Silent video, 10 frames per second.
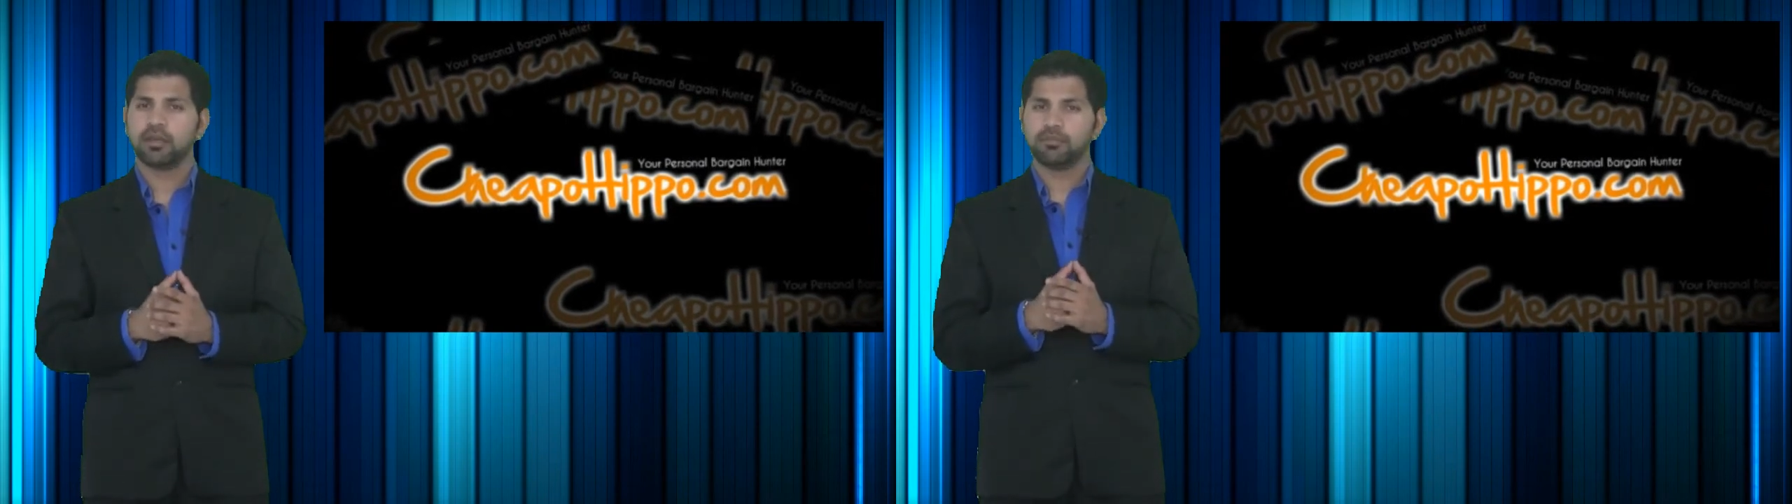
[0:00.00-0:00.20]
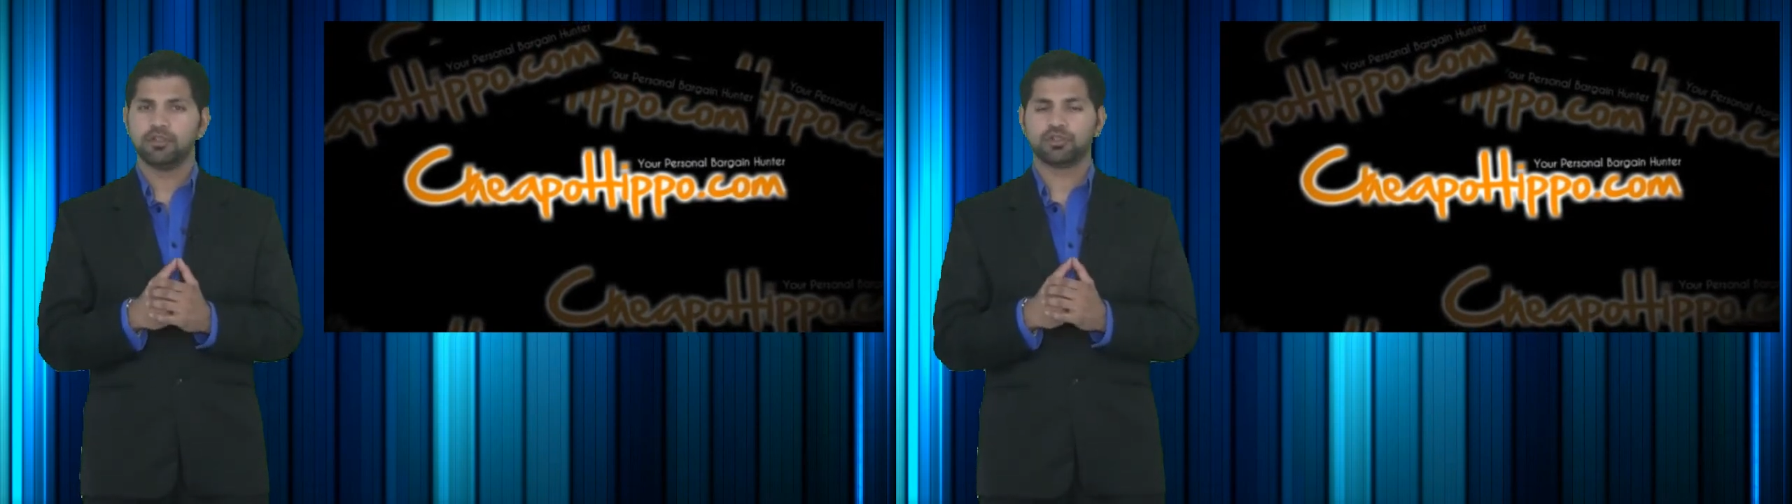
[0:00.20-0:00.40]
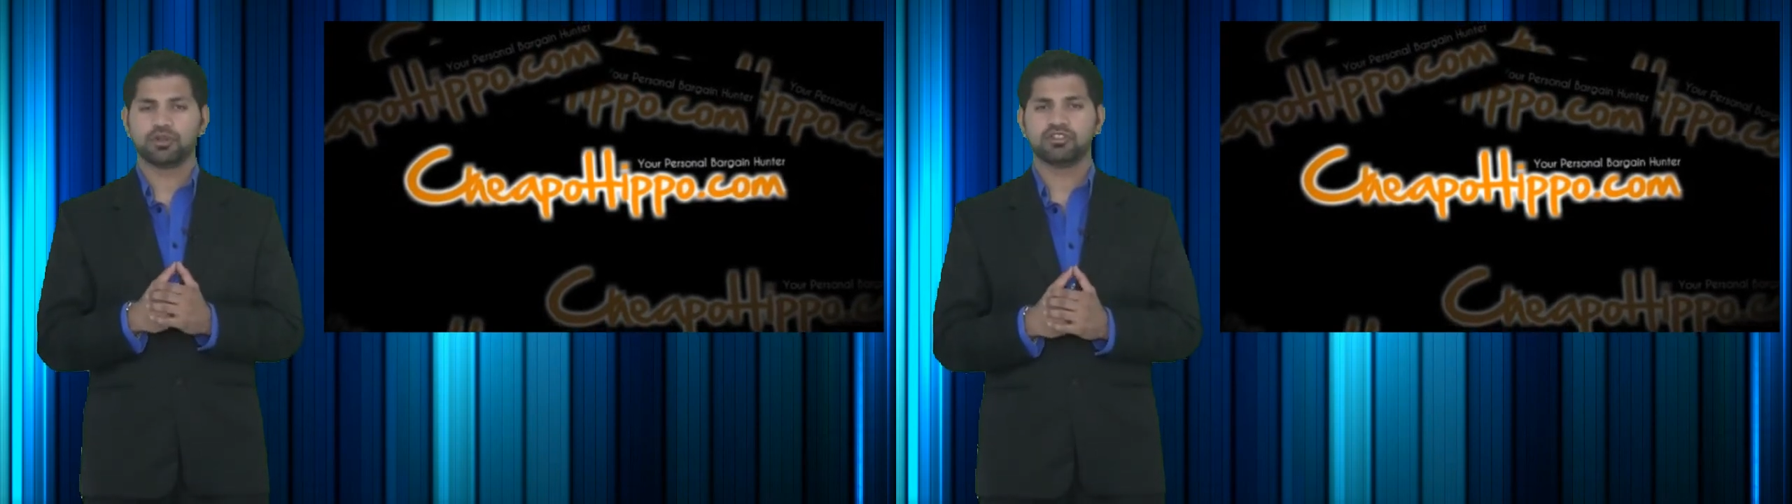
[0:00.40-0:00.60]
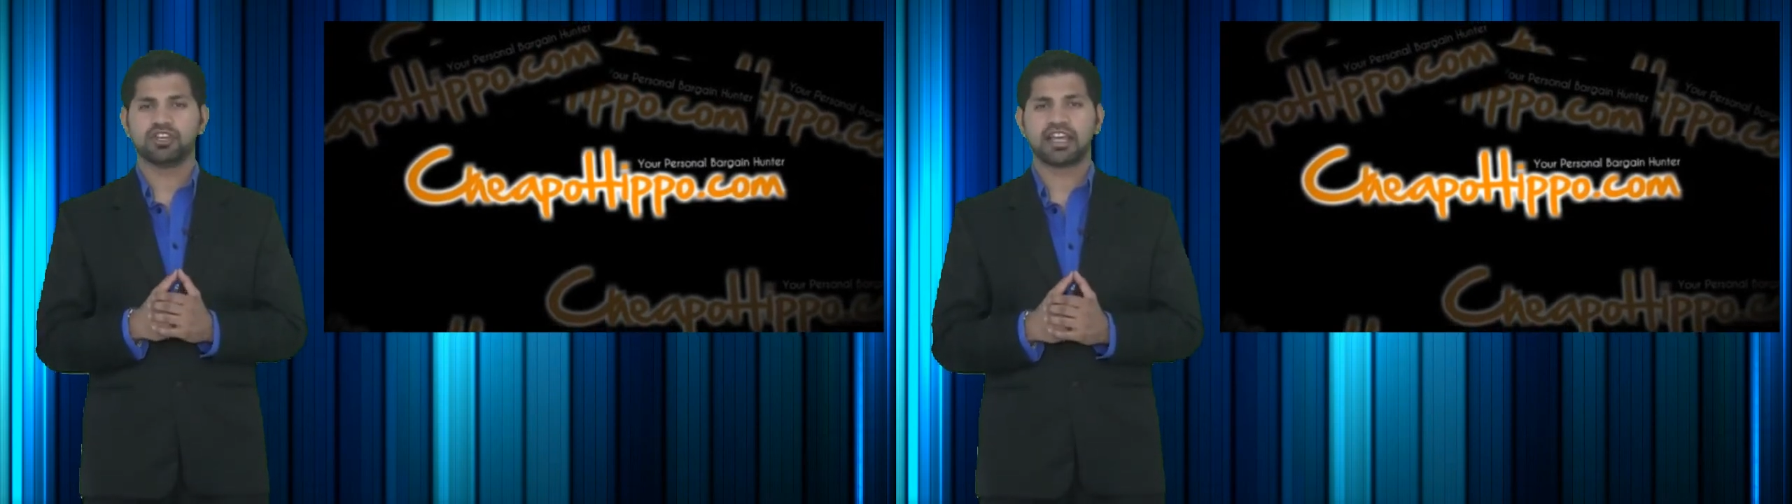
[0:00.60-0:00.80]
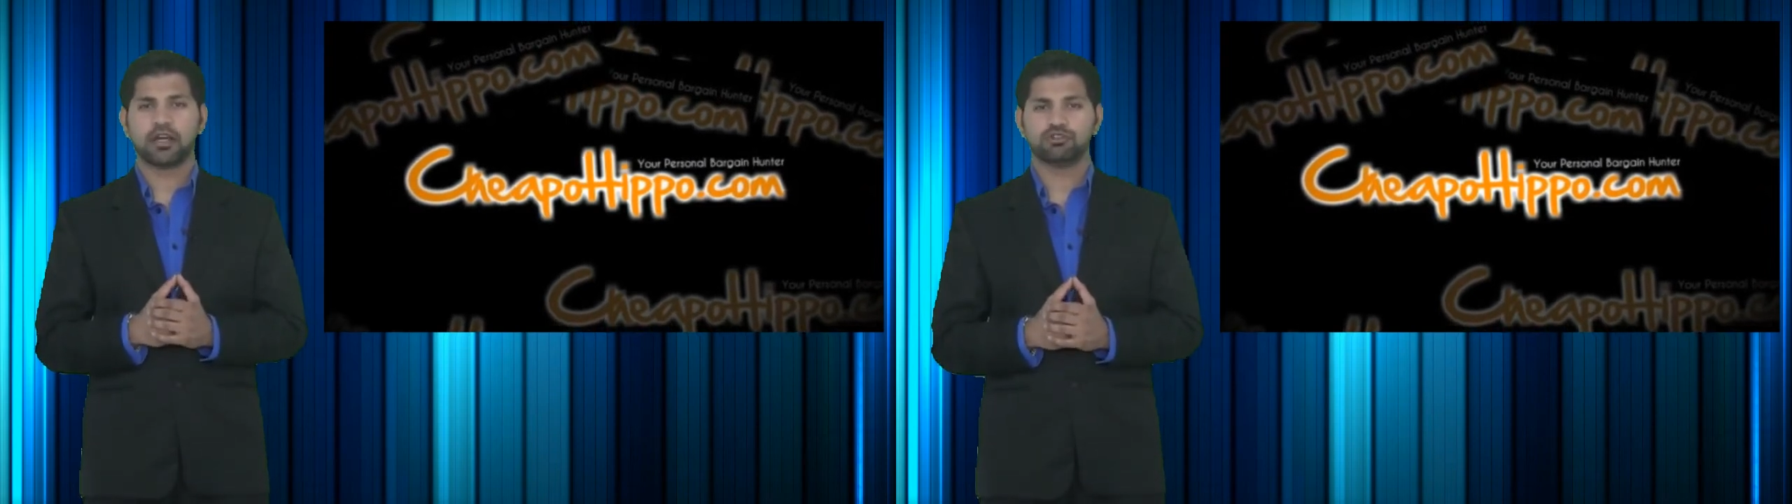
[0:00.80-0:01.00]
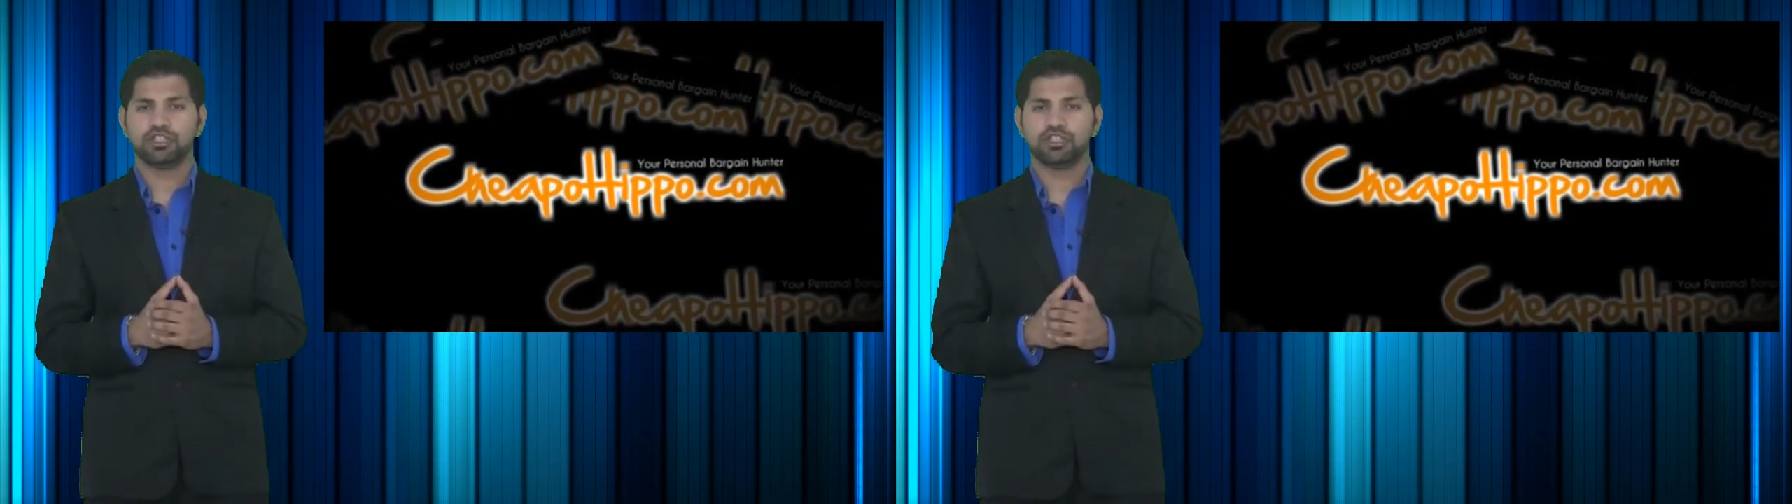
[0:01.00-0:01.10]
be sure to check out